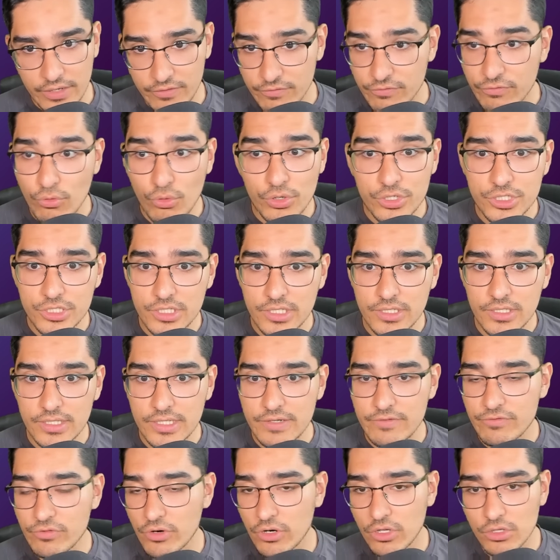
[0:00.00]

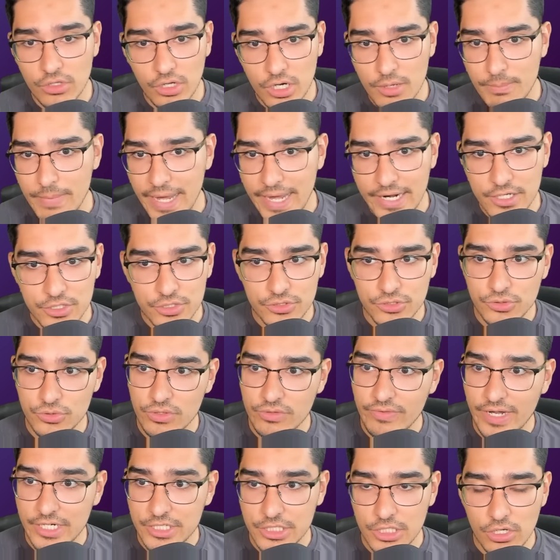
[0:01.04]
unfortunately, for a lot of managers who
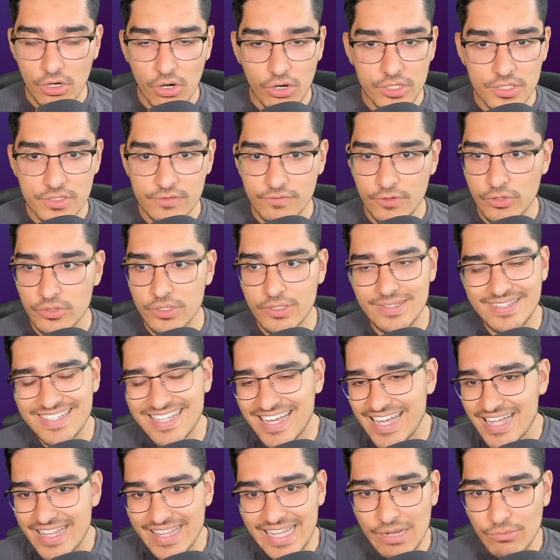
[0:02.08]
have actually gone into Foden,
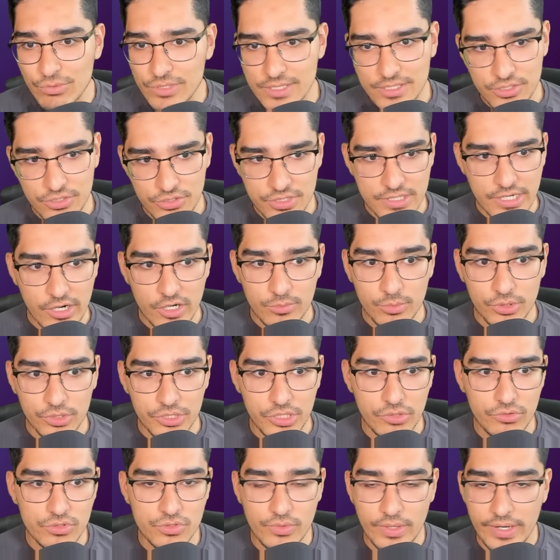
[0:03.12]
that was just terrible
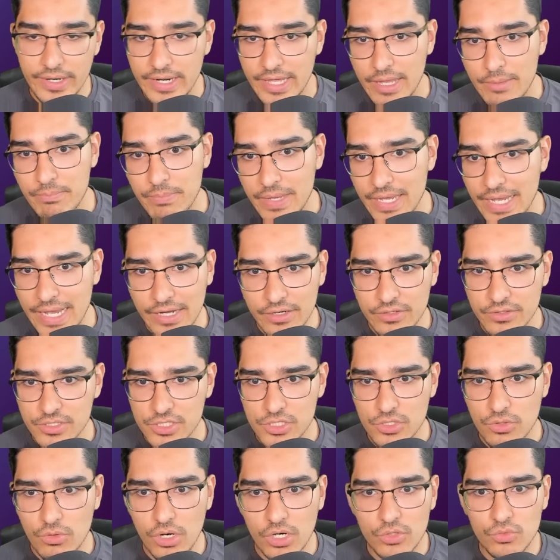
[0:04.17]
news, right? Him being out of the
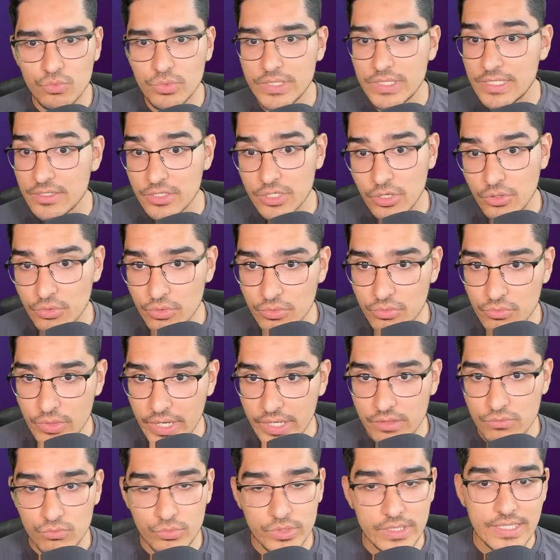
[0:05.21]
squad, we didn't know
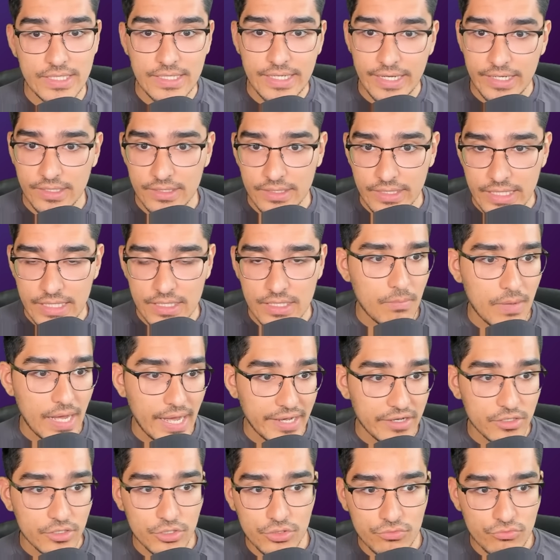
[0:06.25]
it, we didn't get a leak.
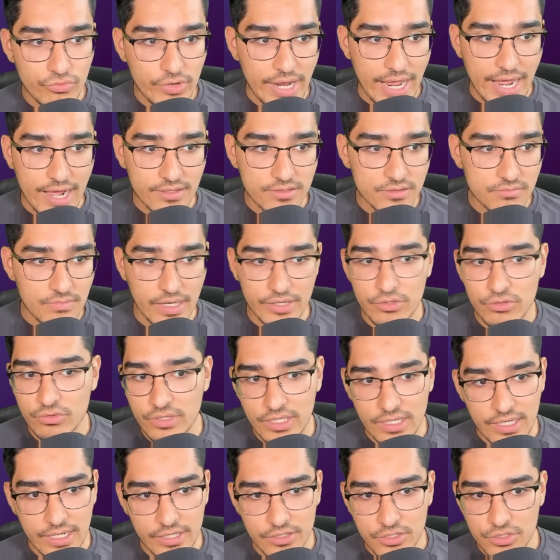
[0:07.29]
I couldn't react. I don't
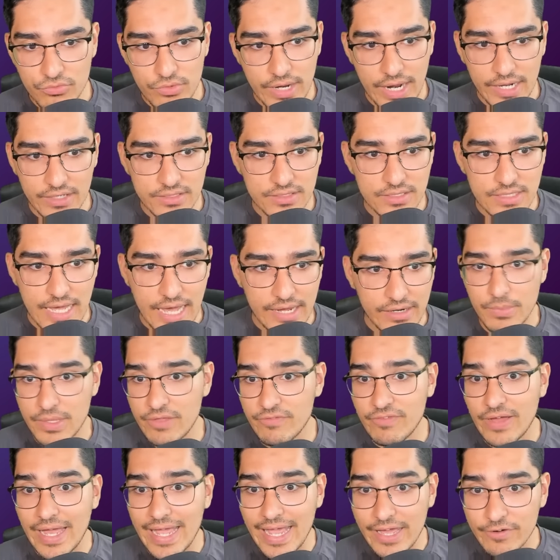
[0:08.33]
think I could react to that
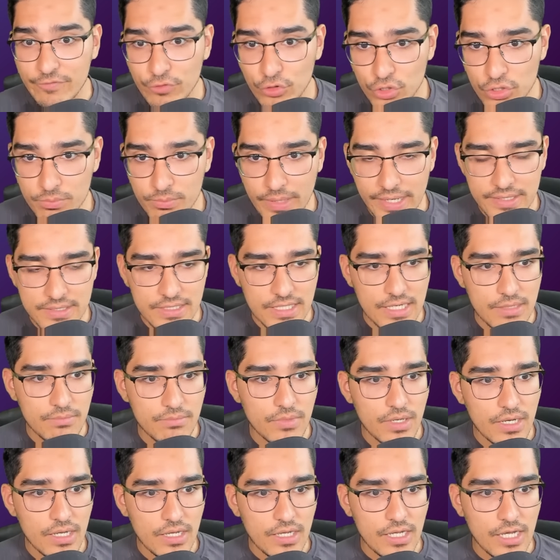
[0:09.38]
if I had Foden on my
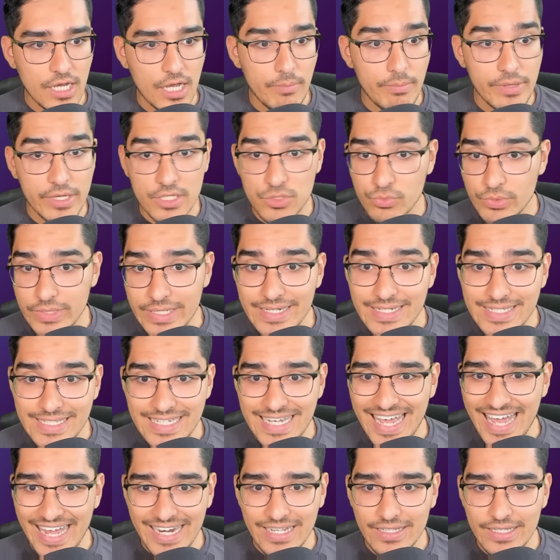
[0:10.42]
team because we didn't
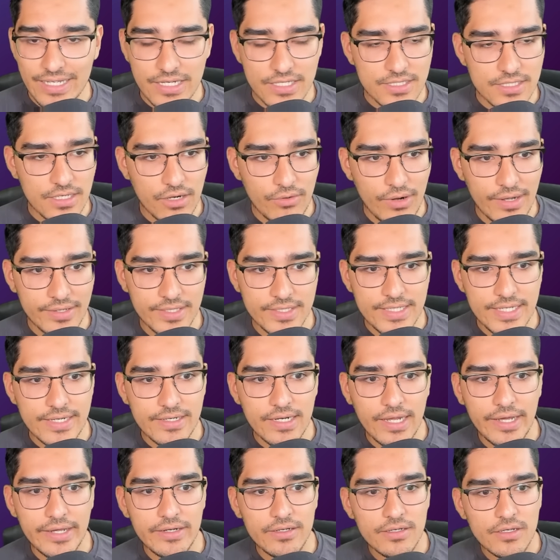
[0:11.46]
see any leaks around the
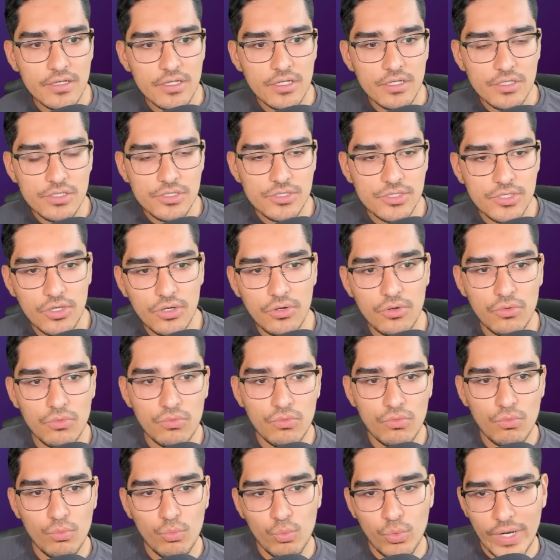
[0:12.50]
deadline.
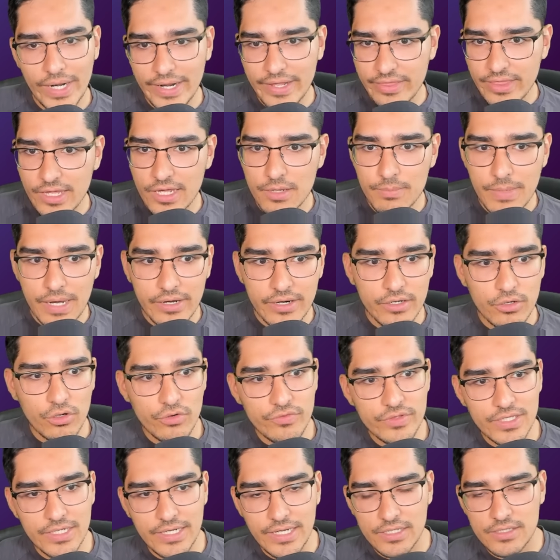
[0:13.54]
So when I think about it
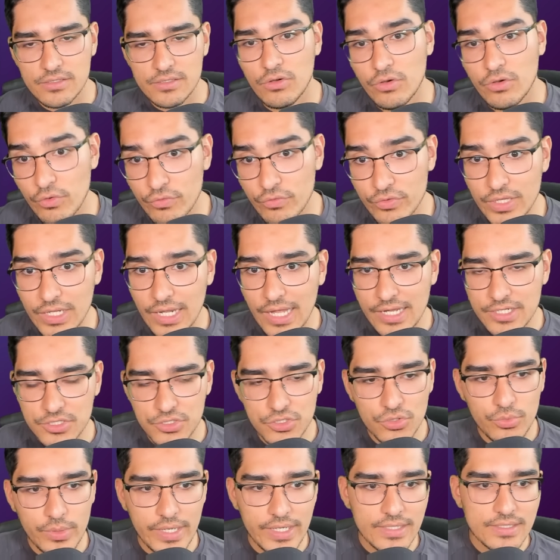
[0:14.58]
over the last
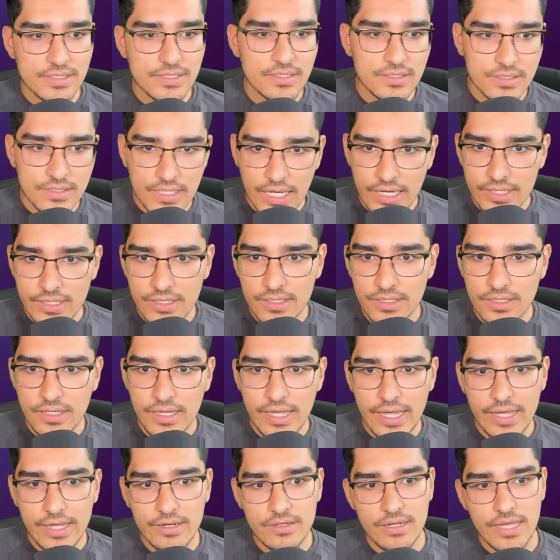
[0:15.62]
2 weeks, Saka
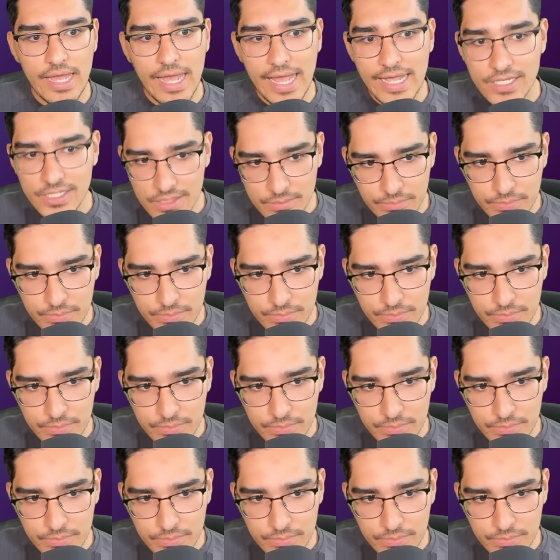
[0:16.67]
has